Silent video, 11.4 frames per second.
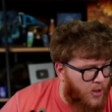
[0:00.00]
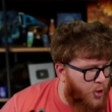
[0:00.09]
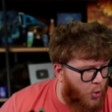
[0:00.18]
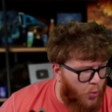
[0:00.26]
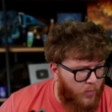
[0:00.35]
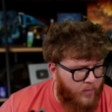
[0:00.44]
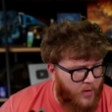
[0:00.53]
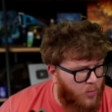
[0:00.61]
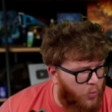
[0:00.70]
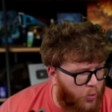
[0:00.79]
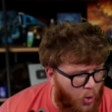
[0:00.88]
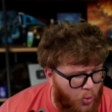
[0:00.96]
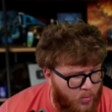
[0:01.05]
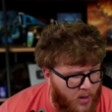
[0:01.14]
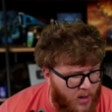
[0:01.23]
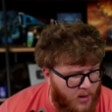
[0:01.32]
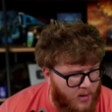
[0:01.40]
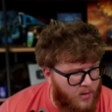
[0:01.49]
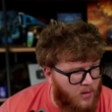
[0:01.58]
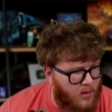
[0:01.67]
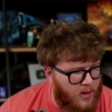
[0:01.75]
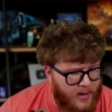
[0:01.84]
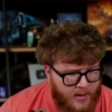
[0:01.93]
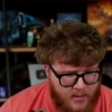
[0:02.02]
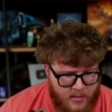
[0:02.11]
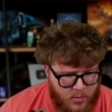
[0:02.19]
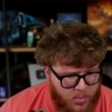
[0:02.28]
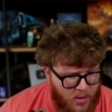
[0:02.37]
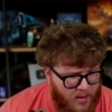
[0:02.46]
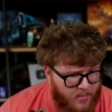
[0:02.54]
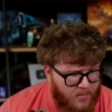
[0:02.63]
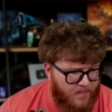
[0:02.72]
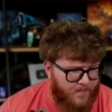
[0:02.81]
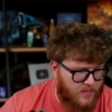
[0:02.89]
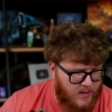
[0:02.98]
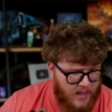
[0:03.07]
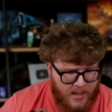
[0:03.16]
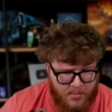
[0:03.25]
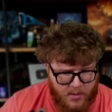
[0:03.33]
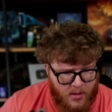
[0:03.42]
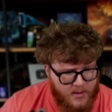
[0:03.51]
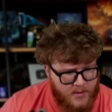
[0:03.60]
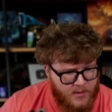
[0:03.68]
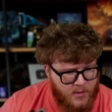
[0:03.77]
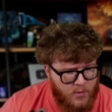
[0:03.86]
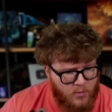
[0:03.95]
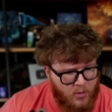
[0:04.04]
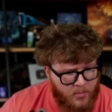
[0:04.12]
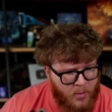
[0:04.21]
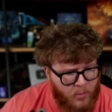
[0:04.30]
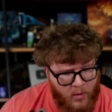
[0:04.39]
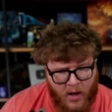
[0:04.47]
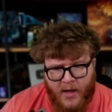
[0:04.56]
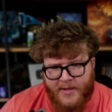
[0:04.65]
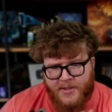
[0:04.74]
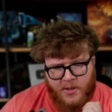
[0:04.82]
Nova Roma. All right, no problem. Cable on two or Mirage